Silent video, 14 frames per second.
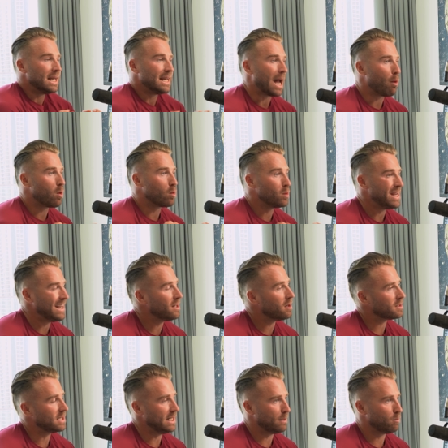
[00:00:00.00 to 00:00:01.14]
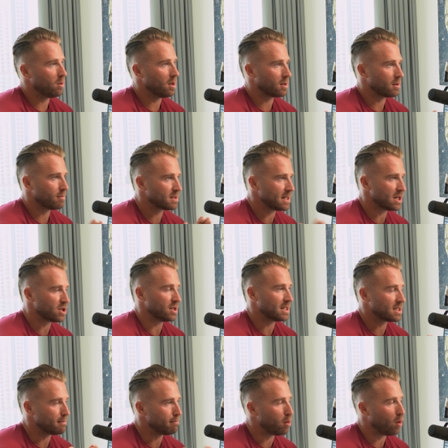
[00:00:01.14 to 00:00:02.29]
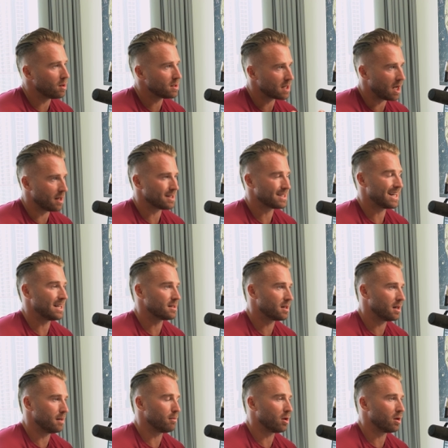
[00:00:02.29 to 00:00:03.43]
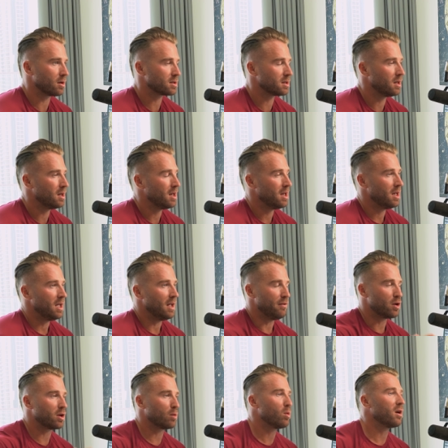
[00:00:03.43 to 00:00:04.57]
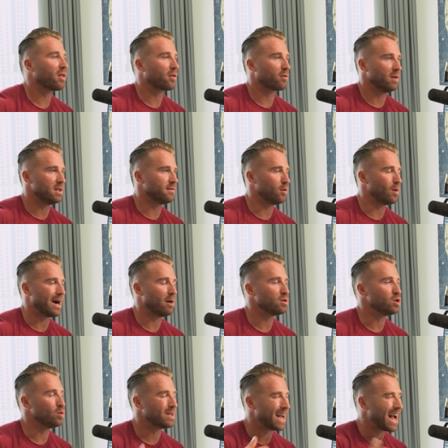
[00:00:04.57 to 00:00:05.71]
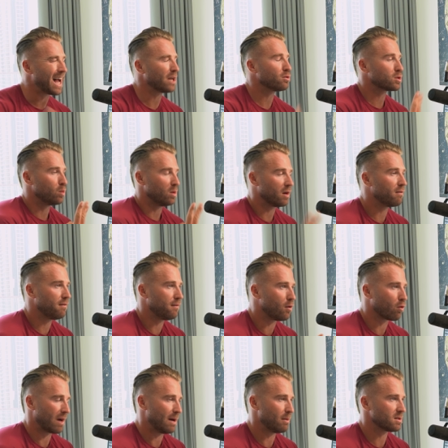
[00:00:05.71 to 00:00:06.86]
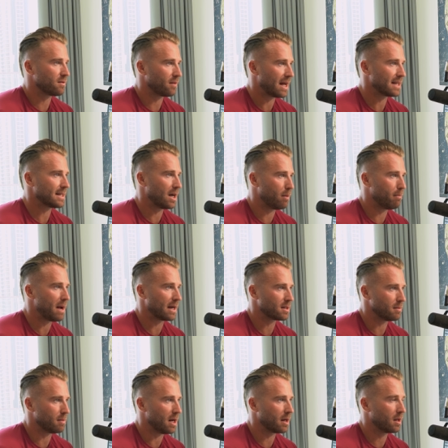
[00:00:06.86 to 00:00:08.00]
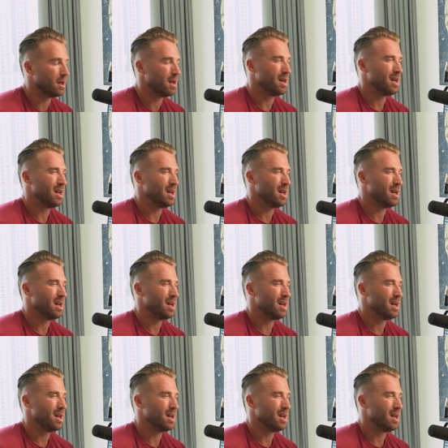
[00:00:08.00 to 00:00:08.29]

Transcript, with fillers: Now, when we're in our deep work sessions, it's important to understand time blocks. If you're going to work three to four hours, you cannot work four hours flat out back to back.